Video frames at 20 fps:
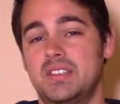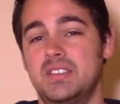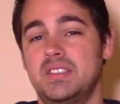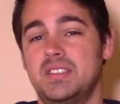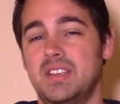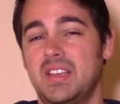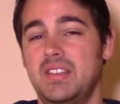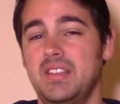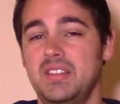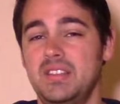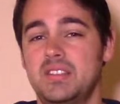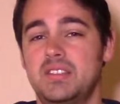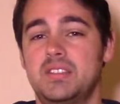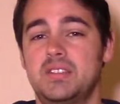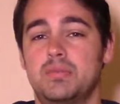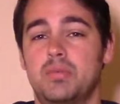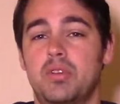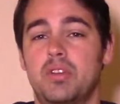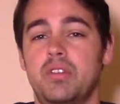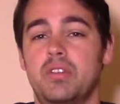since I think this is
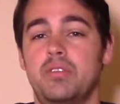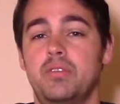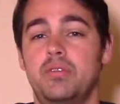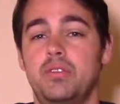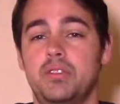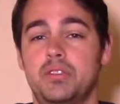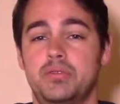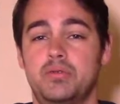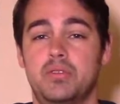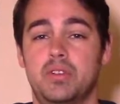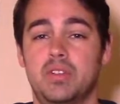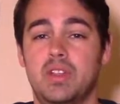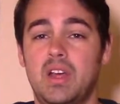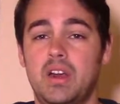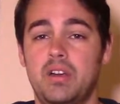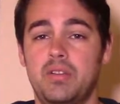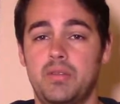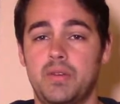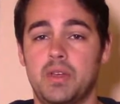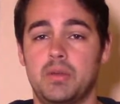a point of confusion for a
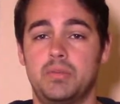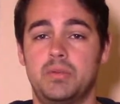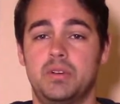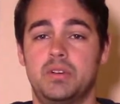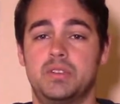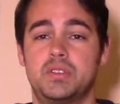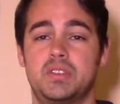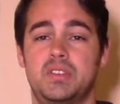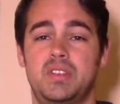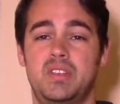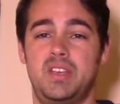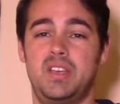lot of developers,